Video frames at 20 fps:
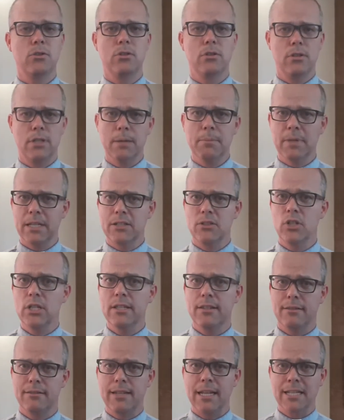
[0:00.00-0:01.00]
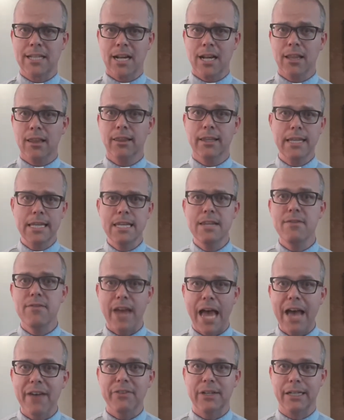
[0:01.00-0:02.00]
seems like Jesus doesn't leave
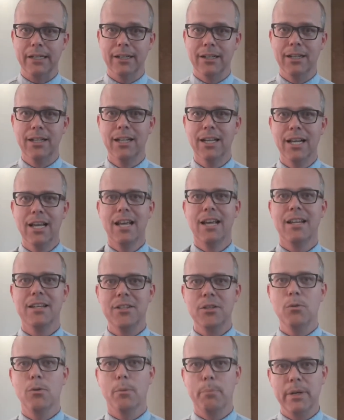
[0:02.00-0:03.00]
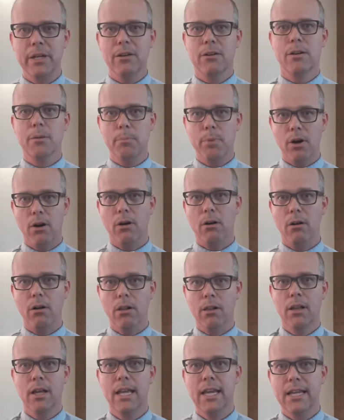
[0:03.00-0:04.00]
heaven to appear to
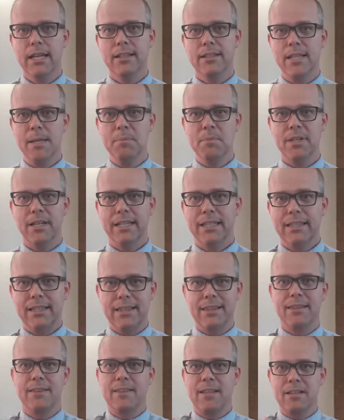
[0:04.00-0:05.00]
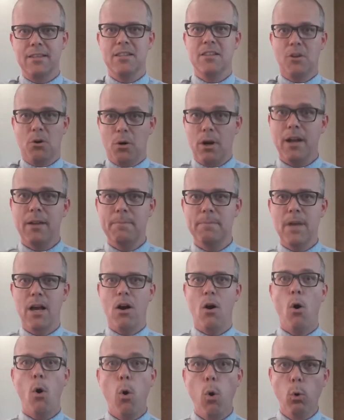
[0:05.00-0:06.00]
Paul. It seems like you know a
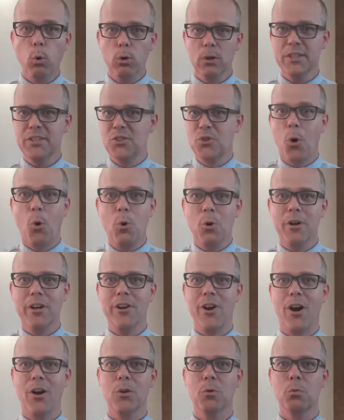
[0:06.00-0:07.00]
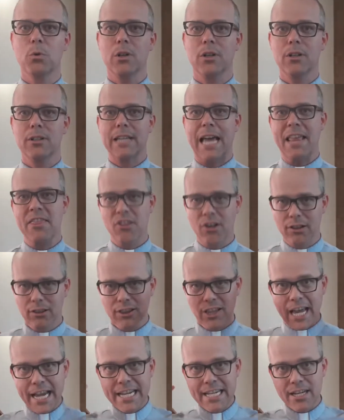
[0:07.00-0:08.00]
hole is torn in our world, and the
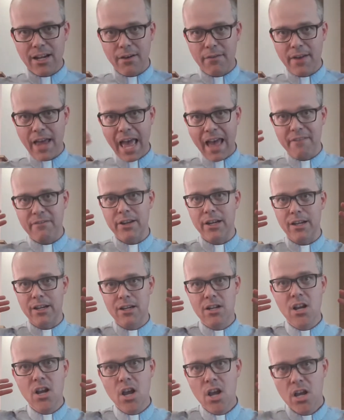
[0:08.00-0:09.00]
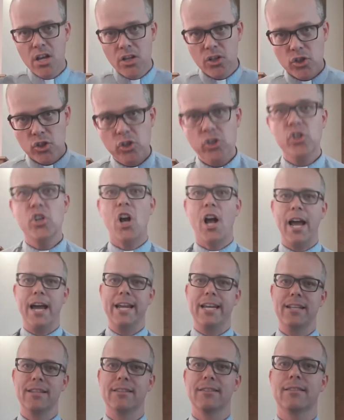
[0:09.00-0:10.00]
light of heaven
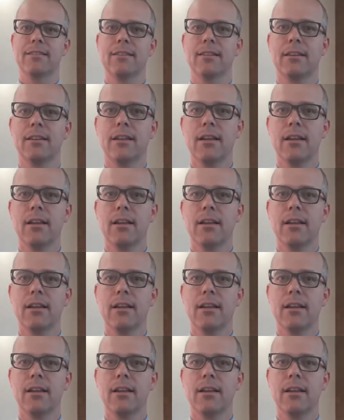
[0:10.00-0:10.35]
shines